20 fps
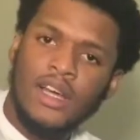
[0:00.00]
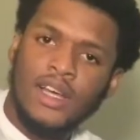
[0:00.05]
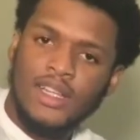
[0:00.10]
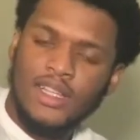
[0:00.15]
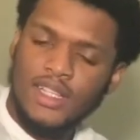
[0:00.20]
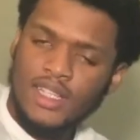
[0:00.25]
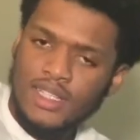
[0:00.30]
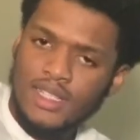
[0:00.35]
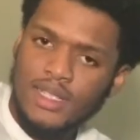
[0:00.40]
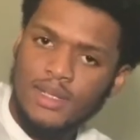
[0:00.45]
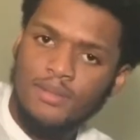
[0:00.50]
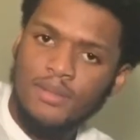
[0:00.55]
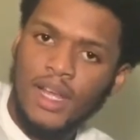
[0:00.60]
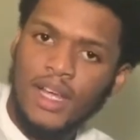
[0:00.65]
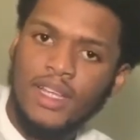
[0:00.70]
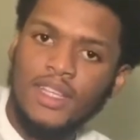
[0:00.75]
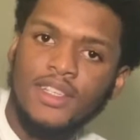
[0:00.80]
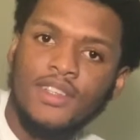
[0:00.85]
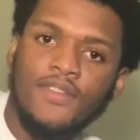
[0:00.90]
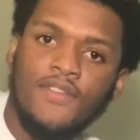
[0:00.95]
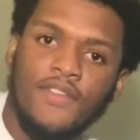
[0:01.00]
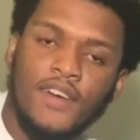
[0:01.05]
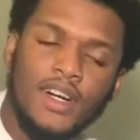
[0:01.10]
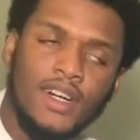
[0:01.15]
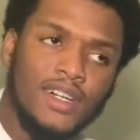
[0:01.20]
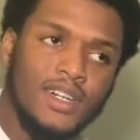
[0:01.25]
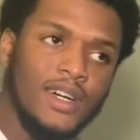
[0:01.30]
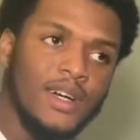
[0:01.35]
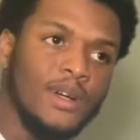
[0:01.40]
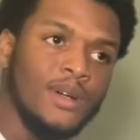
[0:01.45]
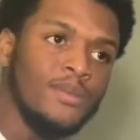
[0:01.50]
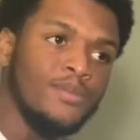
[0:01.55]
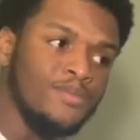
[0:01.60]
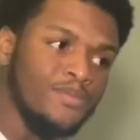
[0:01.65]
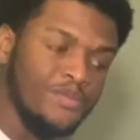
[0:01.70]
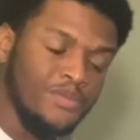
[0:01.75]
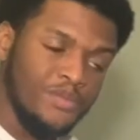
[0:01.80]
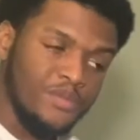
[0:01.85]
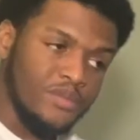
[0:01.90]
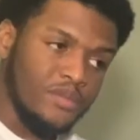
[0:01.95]
this seemed like it's fun.
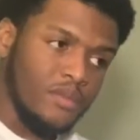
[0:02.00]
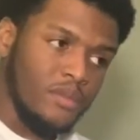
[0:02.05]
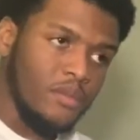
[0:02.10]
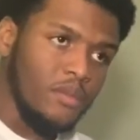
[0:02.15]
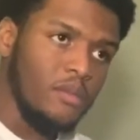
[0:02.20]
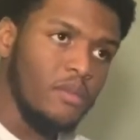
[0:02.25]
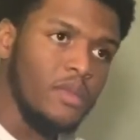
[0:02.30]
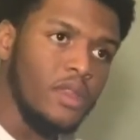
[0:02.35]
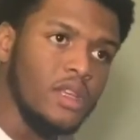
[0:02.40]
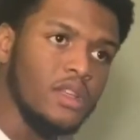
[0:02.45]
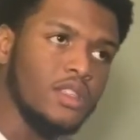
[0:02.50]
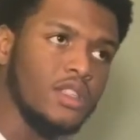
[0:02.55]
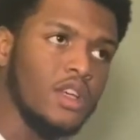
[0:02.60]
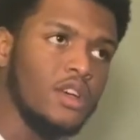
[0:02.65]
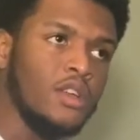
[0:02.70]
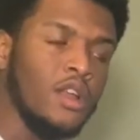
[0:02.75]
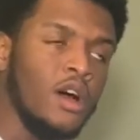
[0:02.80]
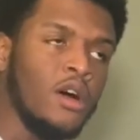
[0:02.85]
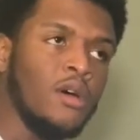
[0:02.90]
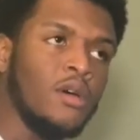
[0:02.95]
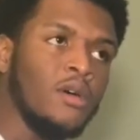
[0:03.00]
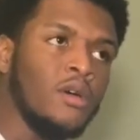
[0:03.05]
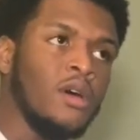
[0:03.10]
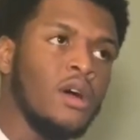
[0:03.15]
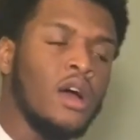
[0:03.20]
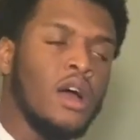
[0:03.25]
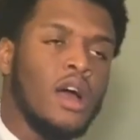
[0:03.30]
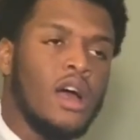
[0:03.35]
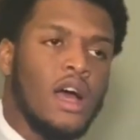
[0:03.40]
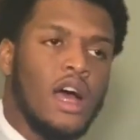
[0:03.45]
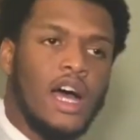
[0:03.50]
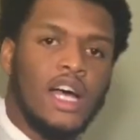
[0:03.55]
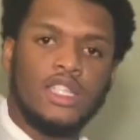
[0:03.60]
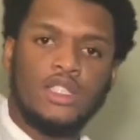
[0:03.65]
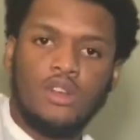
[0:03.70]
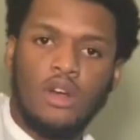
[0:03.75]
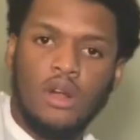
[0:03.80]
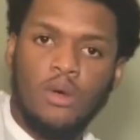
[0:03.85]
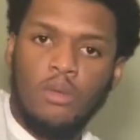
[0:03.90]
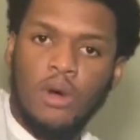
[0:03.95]
So no, I
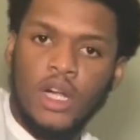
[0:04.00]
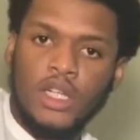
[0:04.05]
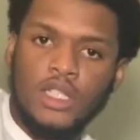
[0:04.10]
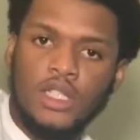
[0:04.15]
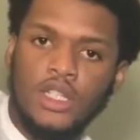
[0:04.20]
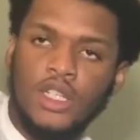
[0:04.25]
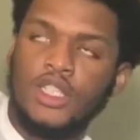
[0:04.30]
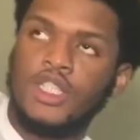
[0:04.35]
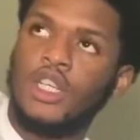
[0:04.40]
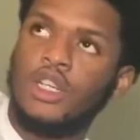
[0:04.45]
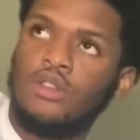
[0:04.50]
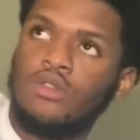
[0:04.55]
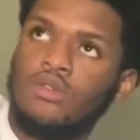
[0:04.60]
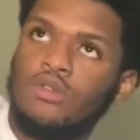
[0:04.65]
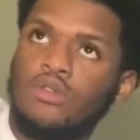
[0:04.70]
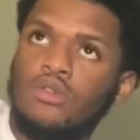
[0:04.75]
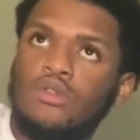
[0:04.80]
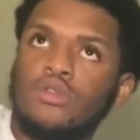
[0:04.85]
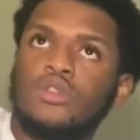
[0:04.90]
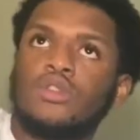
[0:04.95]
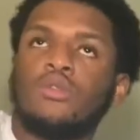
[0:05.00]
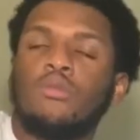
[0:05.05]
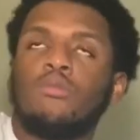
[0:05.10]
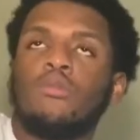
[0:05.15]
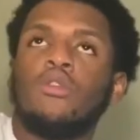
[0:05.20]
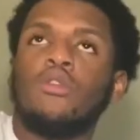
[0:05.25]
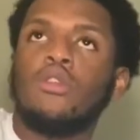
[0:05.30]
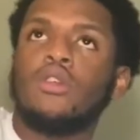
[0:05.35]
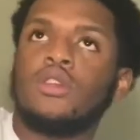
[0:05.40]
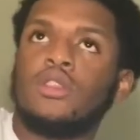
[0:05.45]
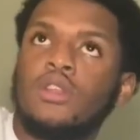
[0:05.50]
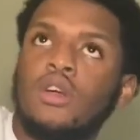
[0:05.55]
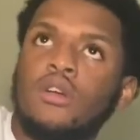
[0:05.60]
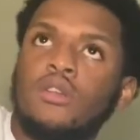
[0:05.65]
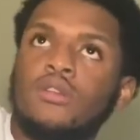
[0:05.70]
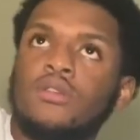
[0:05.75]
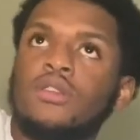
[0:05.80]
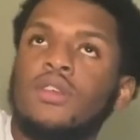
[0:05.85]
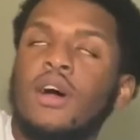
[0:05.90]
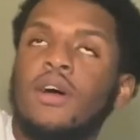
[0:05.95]
started watching the channel some more, you know,
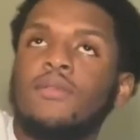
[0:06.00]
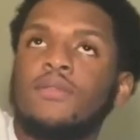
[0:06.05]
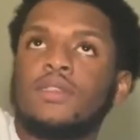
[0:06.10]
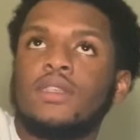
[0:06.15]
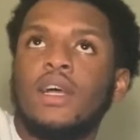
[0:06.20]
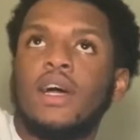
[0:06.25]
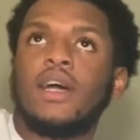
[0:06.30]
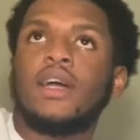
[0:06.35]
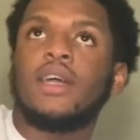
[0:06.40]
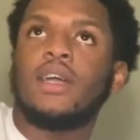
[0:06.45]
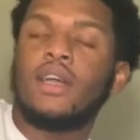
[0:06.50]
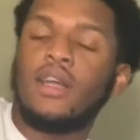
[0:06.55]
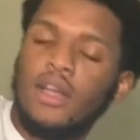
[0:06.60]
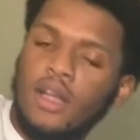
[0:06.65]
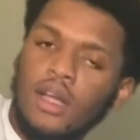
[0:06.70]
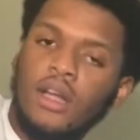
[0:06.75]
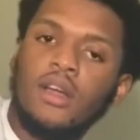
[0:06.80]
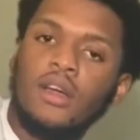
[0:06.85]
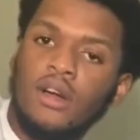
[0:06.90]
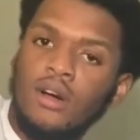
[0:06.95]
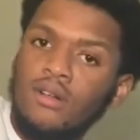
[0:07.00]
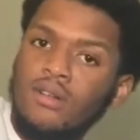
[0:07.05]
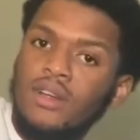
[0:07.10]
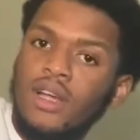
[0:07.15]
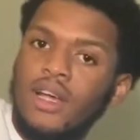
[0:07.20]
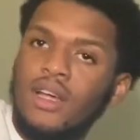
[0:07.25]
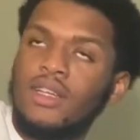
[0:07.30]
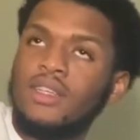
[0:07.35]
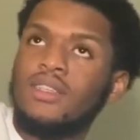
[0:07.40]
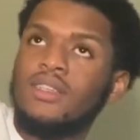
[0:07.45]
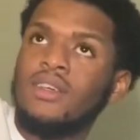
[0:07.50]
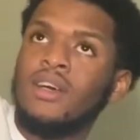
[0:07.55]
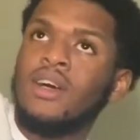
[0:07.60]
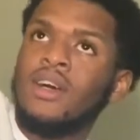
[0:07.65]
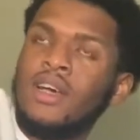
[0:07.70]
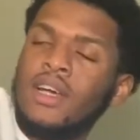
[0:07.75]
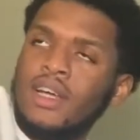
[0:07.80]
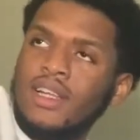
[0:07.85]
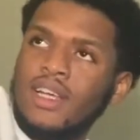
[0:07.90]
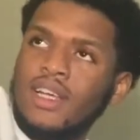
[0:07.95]
so I was like, okay,
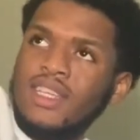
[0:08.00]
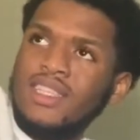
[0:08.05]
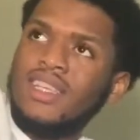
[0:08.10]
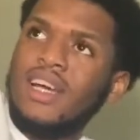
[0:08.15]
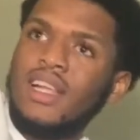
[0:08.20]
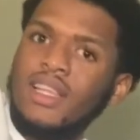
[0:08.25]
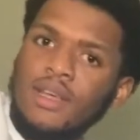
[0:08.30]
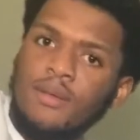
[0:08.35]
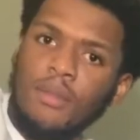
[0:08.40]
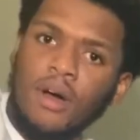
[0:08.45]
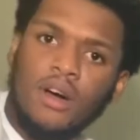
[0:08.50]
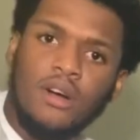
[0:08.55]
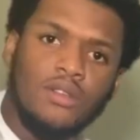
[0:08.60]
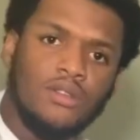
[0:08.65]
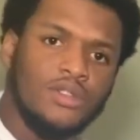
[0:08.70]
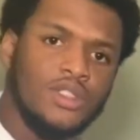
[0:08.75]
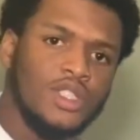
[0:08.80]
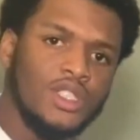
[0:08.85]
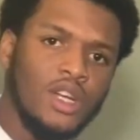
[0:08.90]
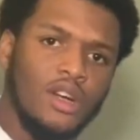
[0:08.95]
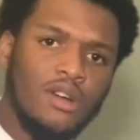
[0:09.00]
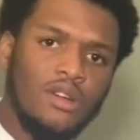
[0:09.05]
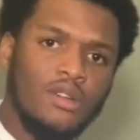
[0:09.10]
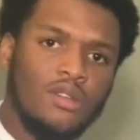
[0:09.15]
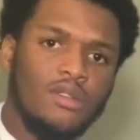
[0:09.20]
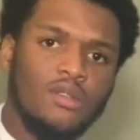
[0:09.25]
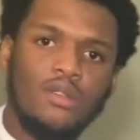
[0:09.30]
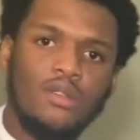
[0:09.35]
this I need my own show.